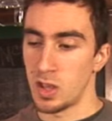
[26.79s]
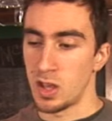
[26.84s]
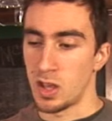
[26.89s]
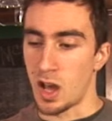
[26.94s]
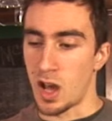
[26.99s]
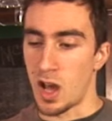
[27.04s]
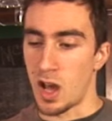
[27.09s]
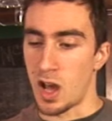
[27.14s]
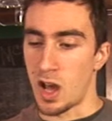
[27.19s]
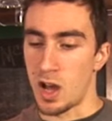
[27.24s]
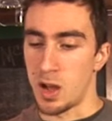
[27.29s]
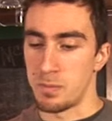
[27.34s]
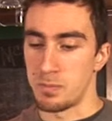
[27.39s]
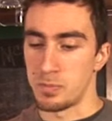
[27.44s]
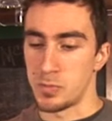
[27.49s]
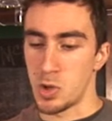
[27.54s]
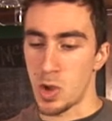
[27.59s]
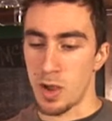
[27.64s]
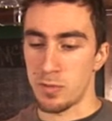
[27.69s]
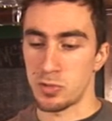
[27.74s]

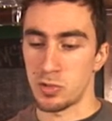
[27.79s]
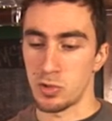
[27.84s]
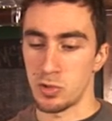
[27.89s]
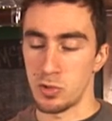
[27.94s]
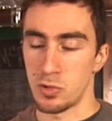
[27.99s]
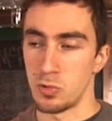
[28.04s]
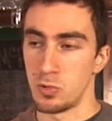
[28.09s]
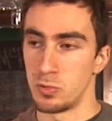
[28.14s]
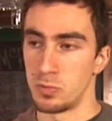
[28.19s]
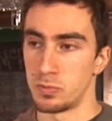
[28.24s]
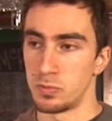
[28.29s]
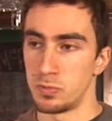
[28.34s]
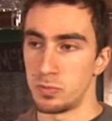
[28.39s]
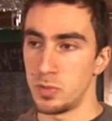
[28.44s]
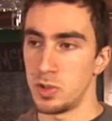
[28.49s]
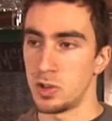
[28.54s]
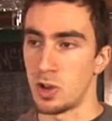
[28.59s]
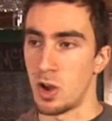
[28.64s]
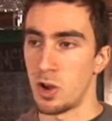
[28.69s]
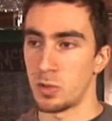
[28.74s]
Um, you have to,
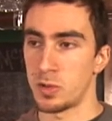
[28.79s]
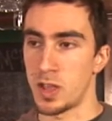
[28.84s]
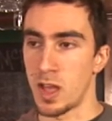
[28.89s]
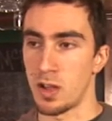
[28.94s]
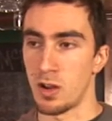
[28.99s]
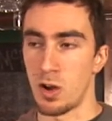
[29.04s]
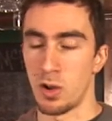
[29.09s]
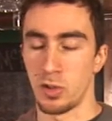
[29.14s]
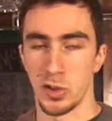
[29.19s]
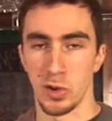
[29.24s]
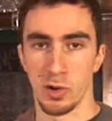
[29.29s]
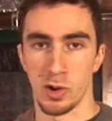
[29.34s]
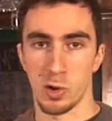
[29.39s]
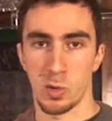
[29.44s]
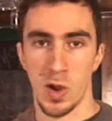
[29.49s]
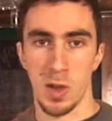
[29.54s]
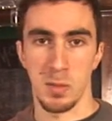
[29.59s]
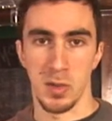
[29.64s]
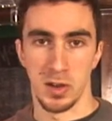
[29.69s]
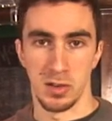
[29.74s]
you know, get all your
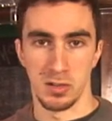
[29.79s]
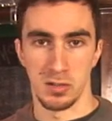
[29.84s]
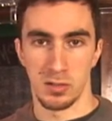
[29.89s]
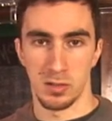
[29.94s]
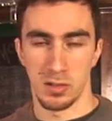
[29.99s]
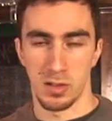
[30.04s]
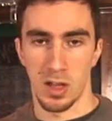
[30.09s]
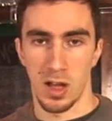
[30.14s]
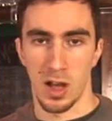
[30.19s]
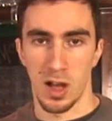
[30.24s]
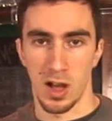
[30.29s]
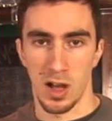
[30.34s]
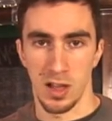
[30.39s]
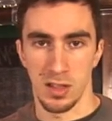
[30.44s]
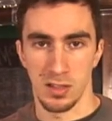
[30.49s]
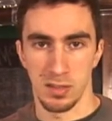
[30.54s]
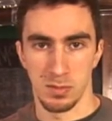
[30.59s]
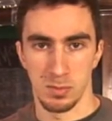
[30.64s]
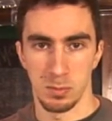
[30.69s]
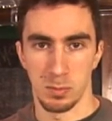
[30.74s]
equipment uh,
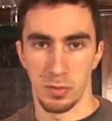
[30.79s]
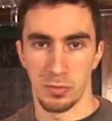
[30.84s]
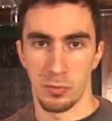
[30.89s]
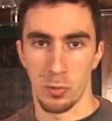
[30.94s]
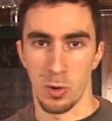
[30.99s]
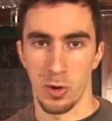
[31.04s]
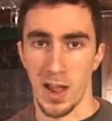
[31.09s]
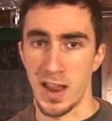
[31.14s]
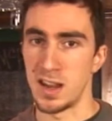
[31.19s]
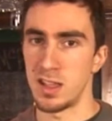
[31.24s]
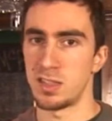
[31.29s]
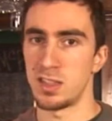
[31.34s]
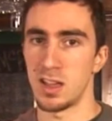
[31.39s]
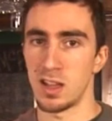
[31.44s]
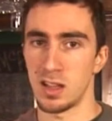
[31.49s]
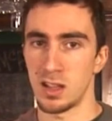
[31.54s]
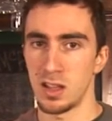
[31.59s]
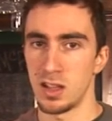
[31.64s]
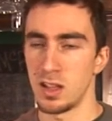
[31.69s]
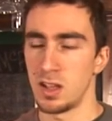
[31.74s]
before
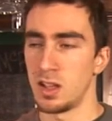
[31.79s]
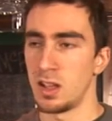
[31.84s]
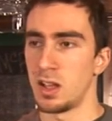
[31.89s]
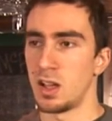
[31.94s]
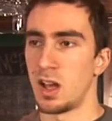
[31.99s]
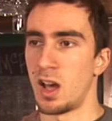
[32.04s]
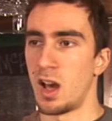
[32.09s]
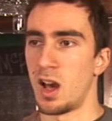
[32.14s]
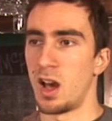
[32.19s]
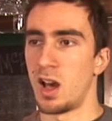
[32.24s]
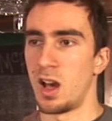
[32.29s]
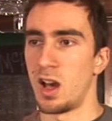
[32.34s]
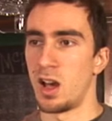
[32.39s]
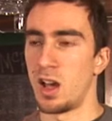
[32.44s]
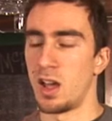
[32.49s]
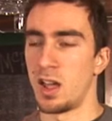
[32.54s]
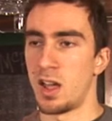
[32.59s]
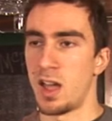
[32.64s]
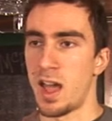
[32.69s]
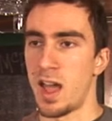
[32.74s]
anything.
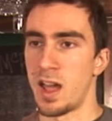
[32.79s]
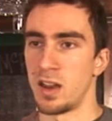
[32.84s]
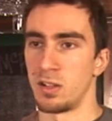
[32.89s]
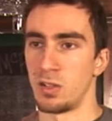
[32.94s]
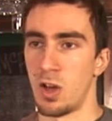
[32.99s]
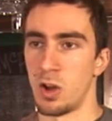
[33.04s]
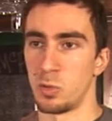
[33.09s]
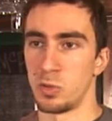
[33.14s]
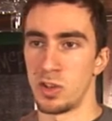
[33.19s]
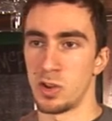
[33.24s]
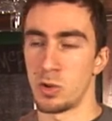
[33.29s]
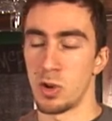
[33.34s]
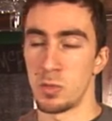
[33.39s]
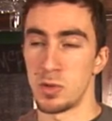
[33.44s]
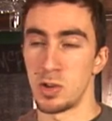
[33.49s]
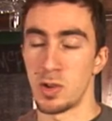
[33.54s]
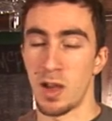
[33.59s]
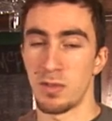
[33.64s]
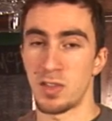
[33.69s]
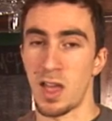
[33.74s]
Uh, and along with the equipment,
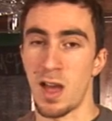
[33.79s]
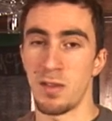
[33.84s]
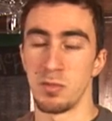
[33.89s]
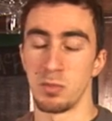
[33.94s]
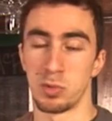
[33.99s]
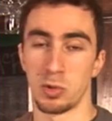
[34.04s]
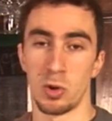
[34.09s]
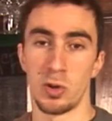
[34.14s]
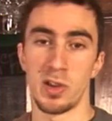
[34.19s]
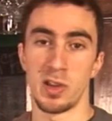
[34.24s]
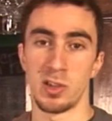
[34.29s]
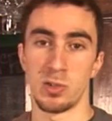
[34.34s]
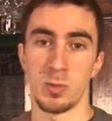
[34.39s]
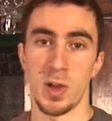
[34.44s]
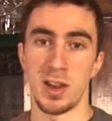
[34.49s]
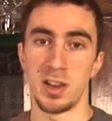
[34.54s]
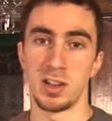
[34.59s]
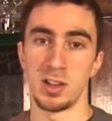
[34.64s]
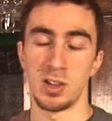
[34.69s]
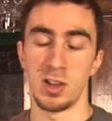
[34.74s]
you have to have employees
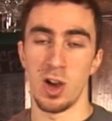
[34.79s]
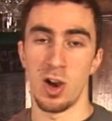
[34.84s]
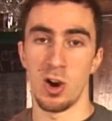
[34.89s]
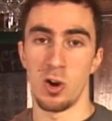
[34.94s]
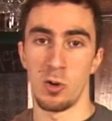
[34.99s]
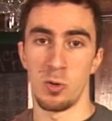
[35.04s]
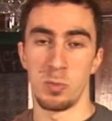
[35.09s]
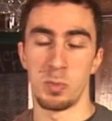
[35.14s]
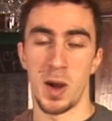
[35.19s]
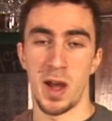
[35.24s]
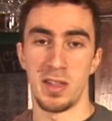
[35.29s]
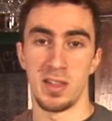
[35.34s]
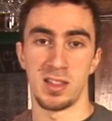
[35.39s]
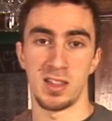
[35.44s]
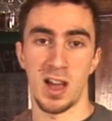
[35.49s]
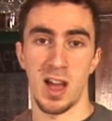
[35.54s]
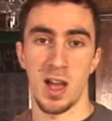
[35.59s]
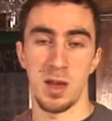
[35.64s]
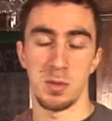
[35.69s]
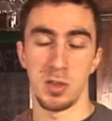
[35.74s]
ready to go by the
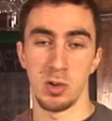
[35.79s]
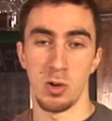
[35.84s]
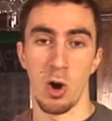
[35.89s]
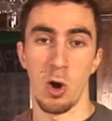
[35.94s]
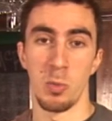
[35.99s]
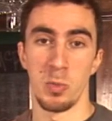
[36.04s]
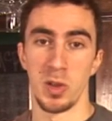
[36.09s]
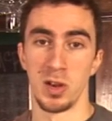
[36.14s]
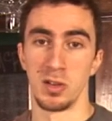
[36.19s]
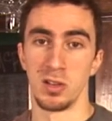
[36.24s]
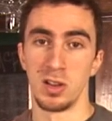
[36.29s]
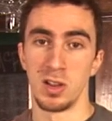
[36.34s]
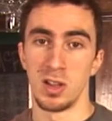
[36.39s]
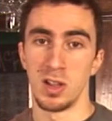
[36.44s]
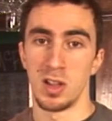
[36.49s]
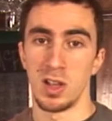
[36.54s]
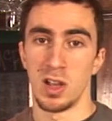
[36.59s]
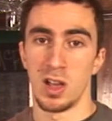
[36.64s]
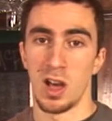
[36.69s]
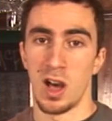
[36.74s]
time you open.
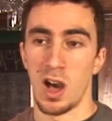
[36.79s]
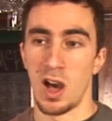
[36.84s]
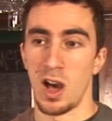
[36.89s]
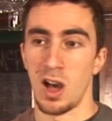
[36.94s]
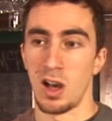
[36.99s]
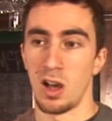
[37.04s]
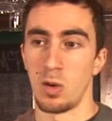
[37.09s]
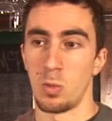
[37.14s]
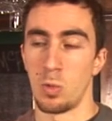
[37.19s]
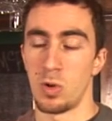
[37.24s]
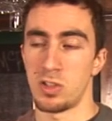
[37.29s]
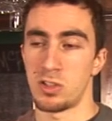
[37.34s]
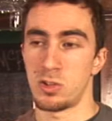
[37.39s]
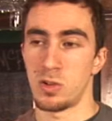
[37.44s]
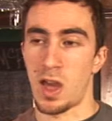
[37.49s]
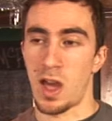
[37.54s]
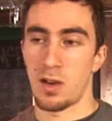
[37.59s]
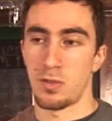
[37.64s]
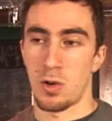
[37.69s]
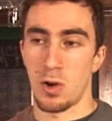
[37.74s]
Uh, once you
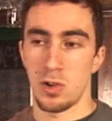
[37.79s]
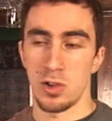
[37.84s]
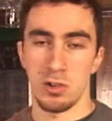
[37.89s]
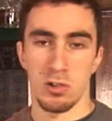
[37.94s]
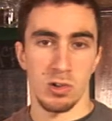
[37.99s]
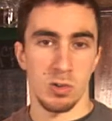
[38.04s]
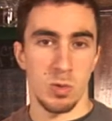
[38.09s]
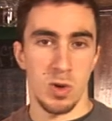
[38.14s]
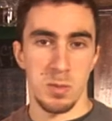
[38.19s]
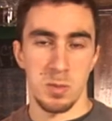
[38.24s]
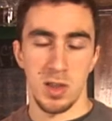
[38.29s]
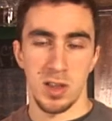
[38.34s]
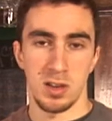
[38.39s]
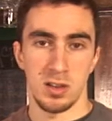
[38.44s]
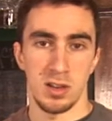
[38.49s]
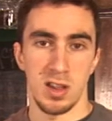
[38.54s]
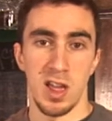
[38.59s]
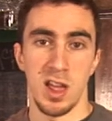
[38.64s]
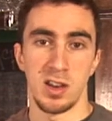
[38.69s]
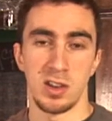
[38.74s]
have all your equipment
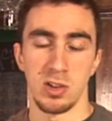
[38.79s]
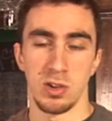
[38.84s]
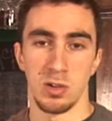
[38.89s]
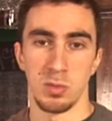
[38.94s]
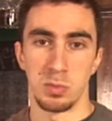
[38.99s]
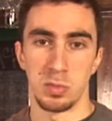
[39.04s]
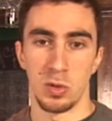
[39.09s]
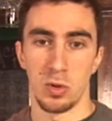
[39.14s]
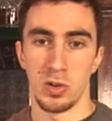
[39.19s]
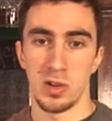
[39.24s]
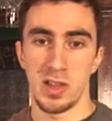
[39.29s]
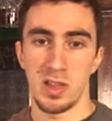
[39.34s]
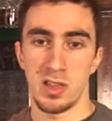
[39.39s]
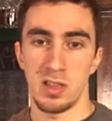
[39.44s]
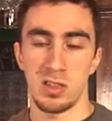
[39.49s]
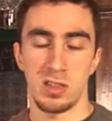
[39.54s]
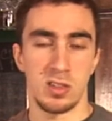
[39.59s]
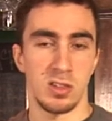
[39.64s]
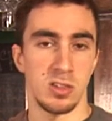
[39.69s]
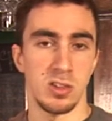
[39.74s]
and your
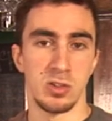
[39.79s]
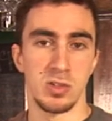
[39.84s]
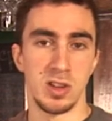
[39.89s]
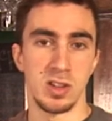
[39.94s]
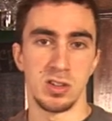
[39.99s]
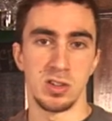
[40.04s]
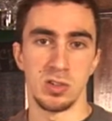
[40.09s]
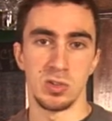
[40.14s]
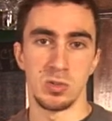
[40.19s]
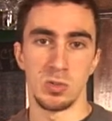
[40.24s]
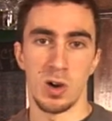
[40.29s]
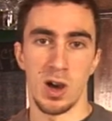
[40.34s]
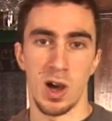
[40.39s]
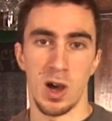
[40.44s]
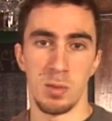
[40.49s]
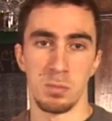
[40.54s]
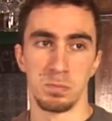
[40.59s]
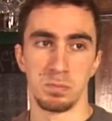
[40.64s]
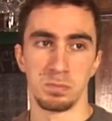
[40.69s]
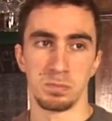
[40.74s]
employees, you need to
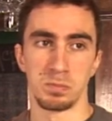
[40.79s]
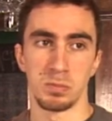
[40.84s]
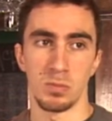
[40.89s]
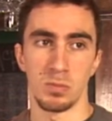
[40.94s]
um,